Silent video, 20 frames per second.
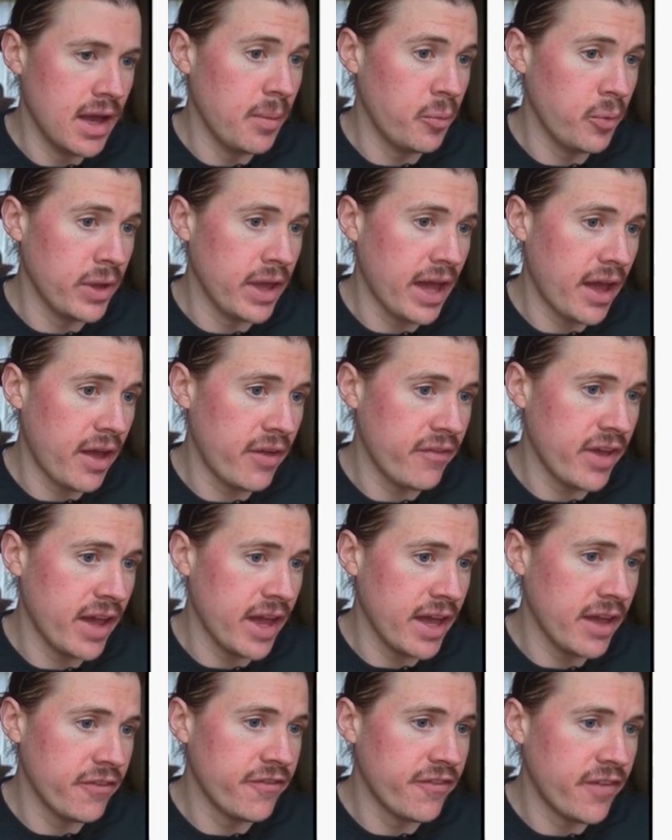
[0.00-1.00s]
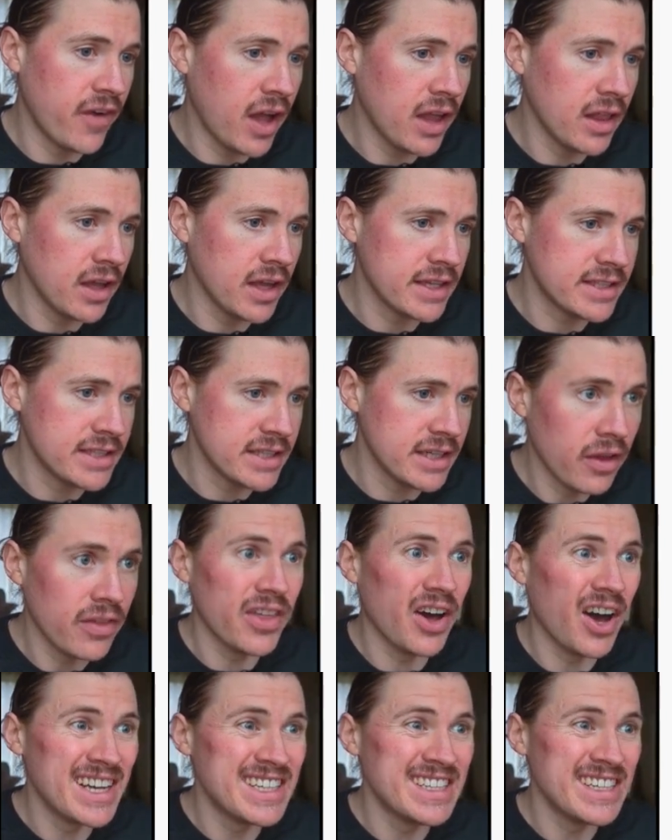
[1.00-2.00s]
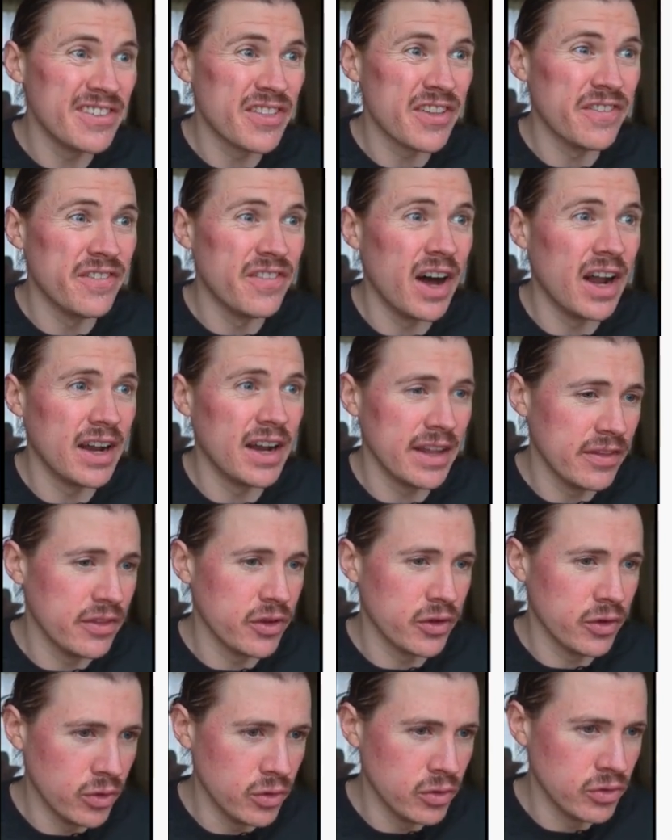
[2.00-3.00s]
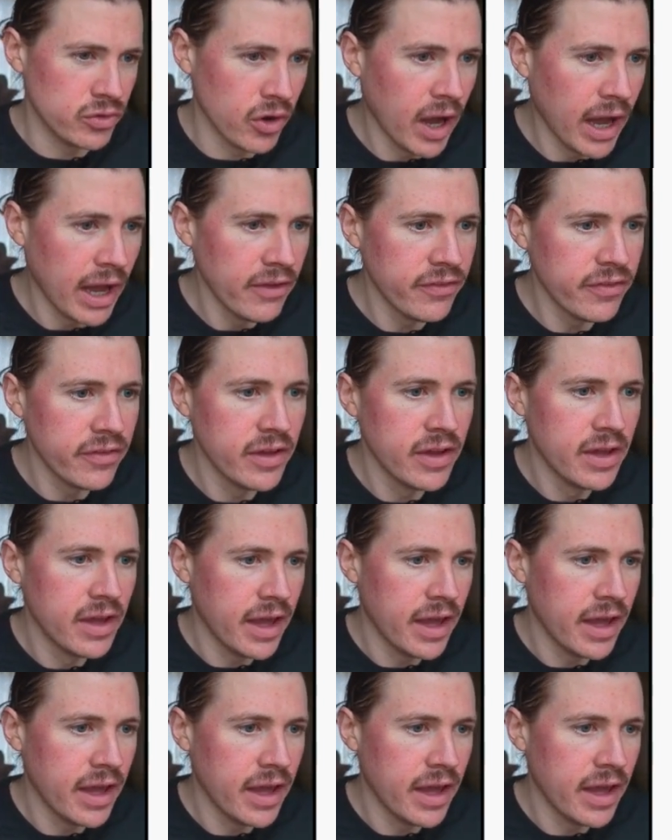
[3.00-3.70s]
We have a file ID, the ID of the file in the Google Drive.